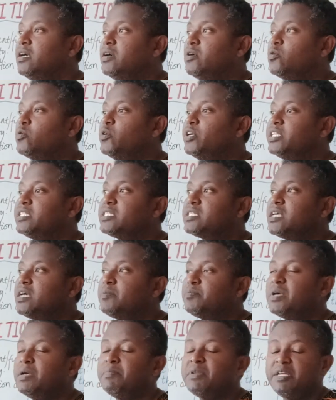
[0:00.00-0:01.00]
with
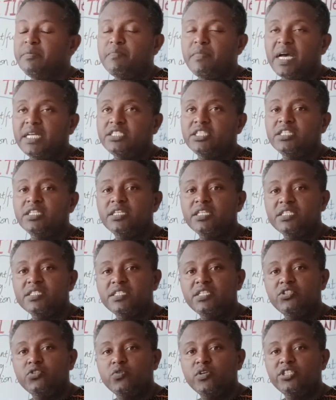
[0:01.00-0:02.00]
an imaginary
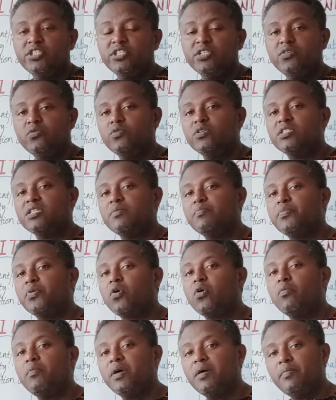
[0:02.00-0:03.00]
situation with a
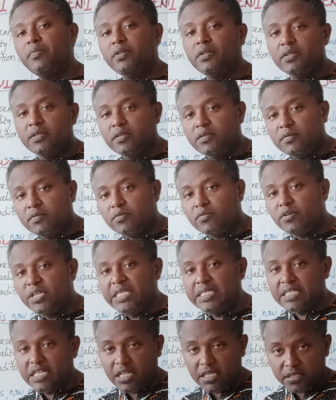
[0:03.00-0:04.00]
probable
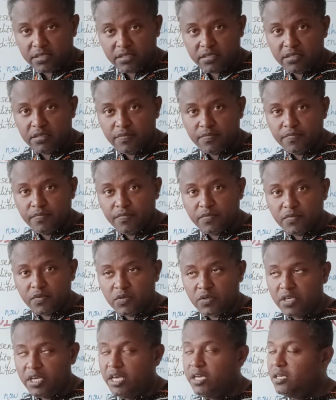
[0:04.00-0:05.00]
result,
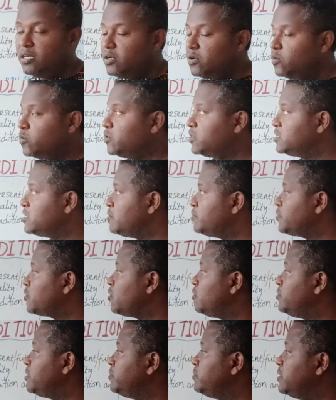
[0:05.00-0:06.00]
with a
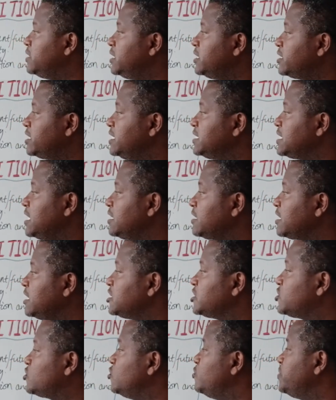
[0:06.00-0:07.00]
probable result,
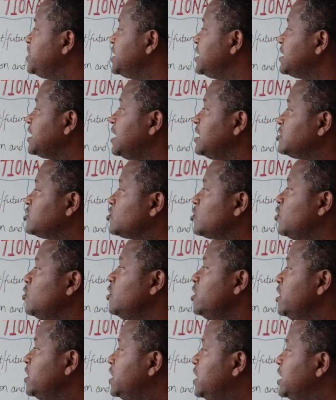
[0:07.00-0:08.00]
assuming that. So
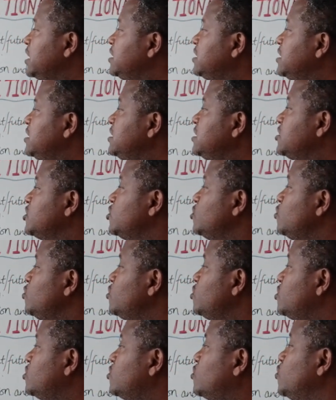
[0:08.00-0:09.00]
it is
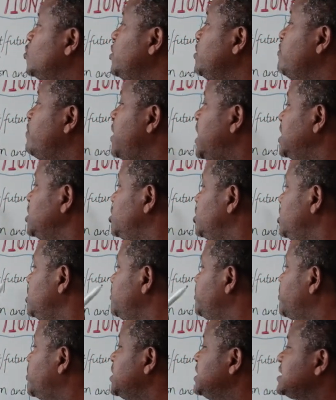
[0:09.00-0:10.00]
used to
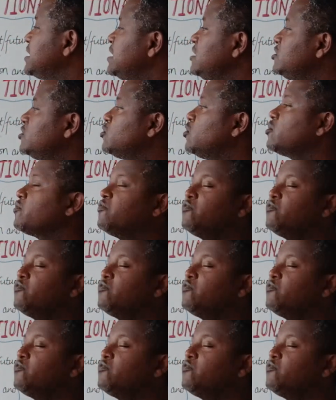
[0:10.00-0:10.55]
imagine present or